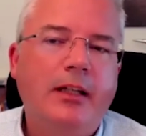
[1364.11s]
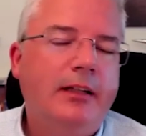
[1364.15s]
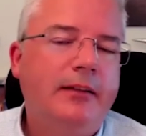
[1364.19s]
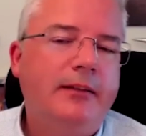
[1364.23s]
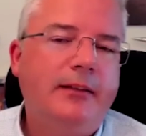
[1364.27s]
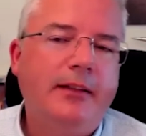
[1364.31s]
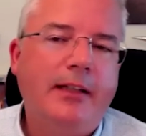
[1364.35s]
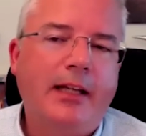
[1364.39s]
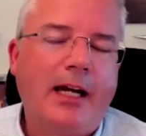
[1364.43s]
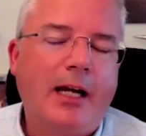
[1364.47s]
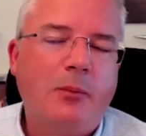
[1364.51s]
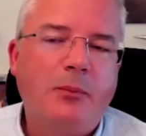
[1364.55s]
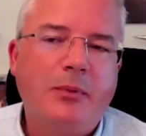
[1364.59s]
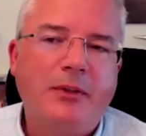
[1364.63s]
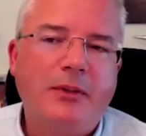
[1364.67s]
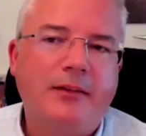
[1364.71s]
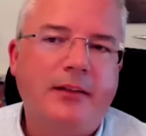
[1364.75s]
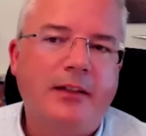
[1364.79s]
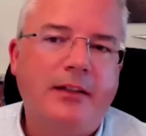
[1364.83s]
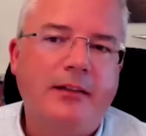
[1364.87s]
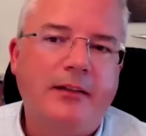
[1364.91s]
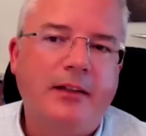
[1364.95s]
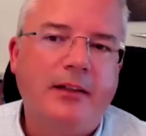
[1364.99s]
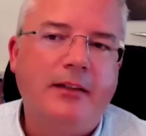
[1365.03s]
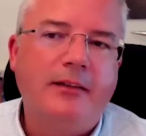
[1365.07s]
the app
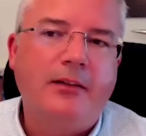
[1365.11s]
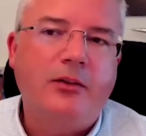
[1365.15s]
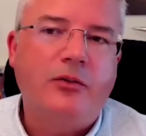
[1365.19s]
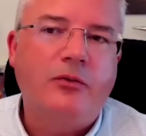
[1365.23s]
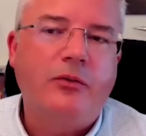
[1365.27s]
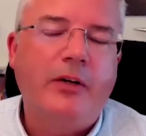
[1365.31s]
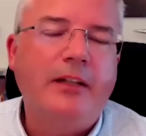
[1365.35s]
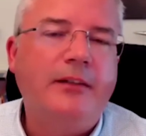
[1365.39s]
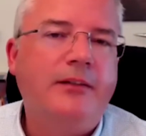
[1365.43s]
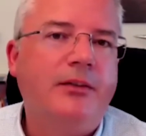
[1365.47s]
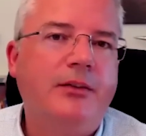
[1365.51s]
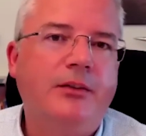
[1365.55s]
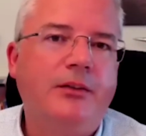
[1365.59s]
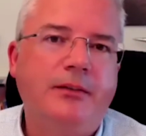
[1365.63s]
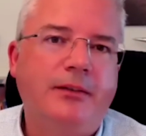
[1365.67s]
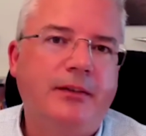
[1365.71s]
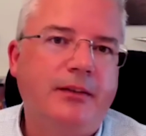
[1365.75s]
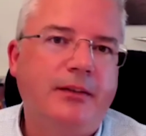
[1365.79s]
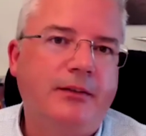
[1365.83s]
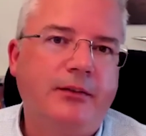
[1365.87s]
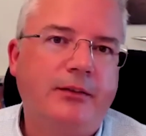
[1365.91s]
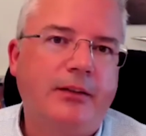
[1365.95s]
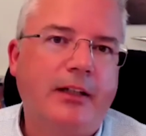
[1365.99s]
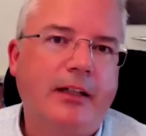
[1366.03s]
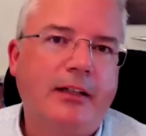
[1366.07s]
is a great tool to
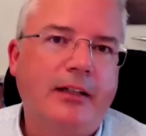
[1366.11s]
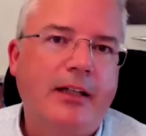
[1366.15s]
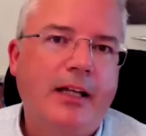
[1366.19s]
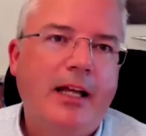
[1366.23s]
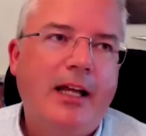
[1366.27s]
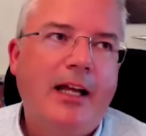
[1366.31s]
do that.